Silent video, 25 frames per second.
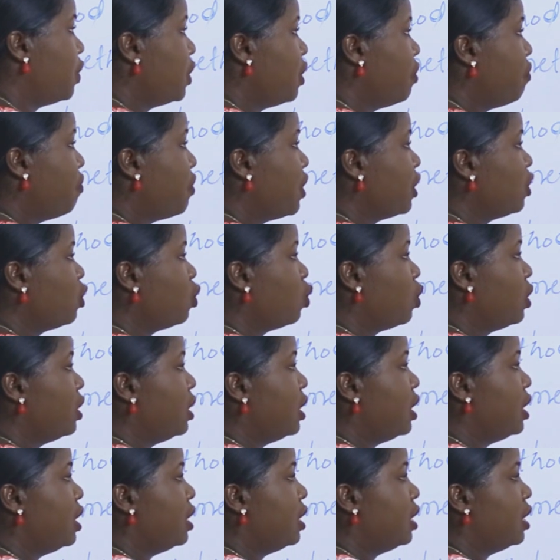for the first
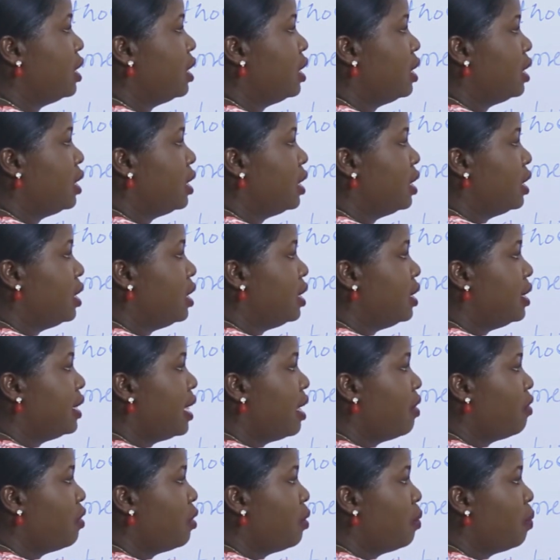one, it is
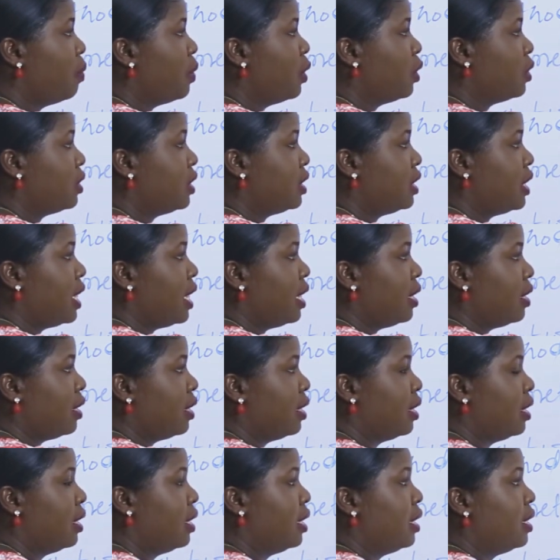0 plus 10,
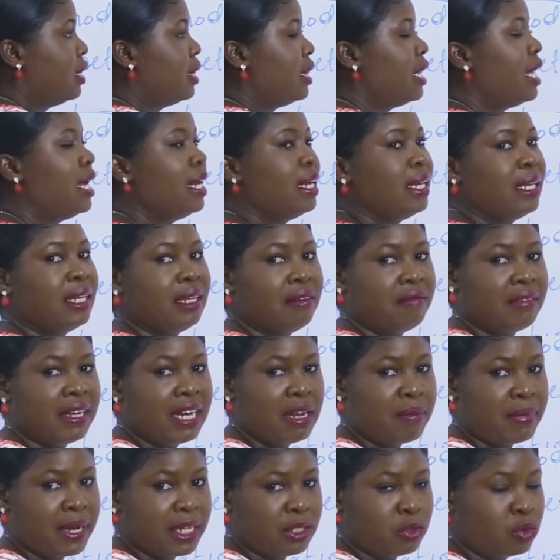10
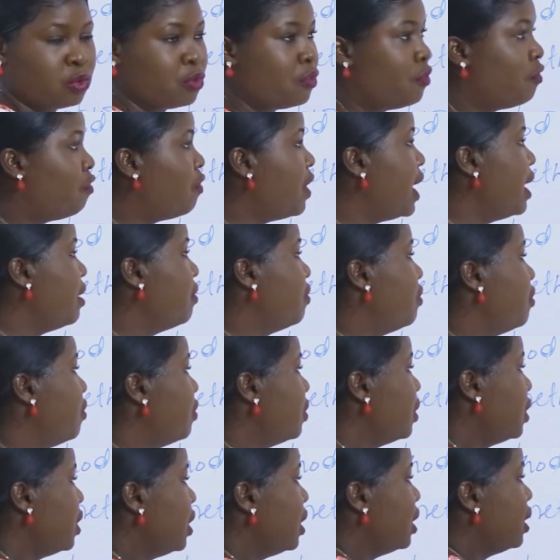divided by 2,
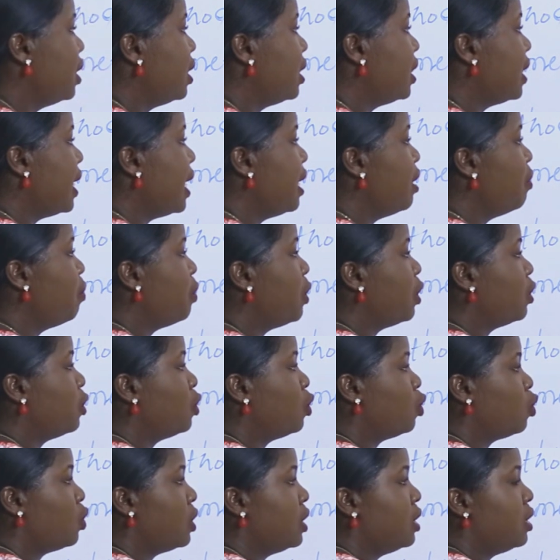5, 10
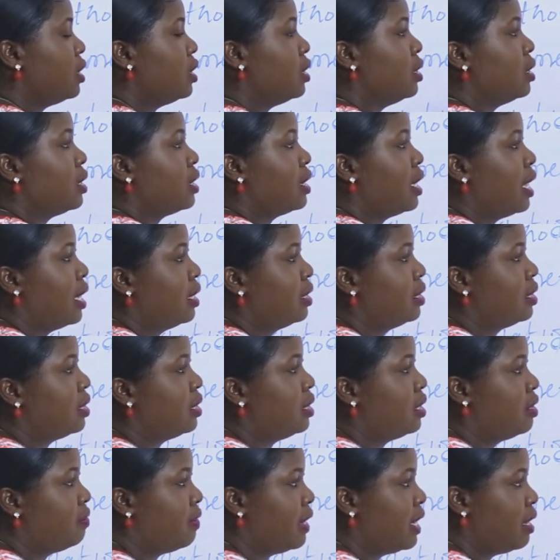plus 20, 30
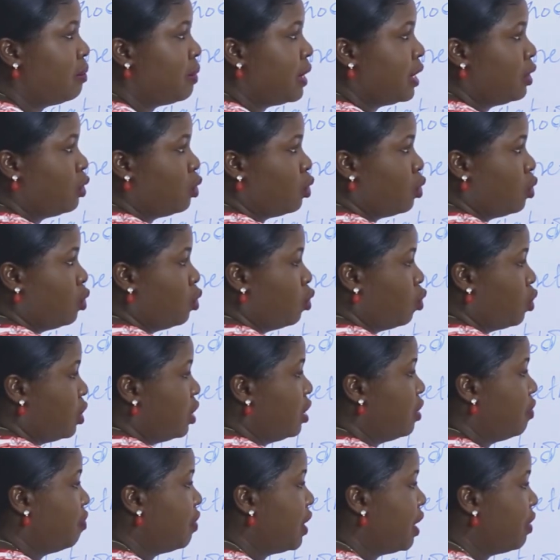divided by 2,
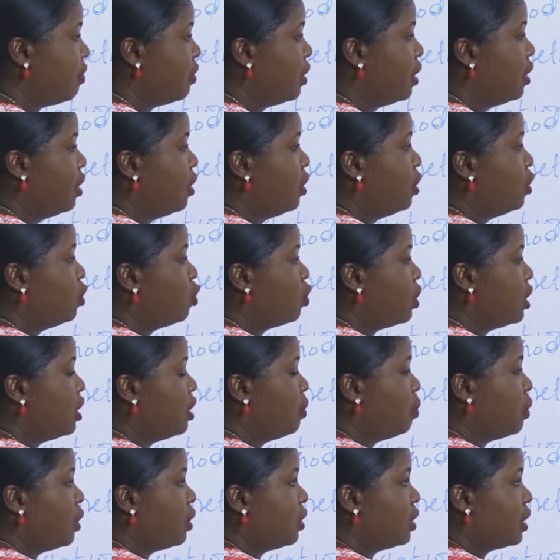25,
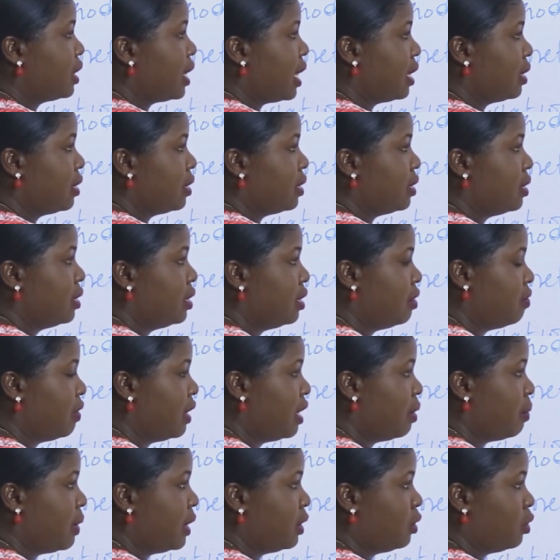20 plus 30
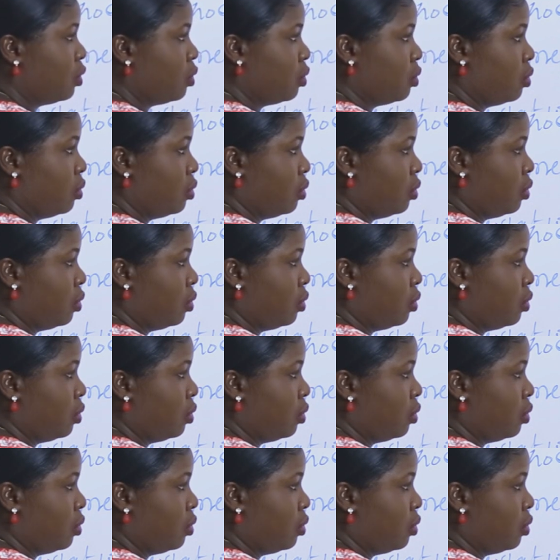divided by 2,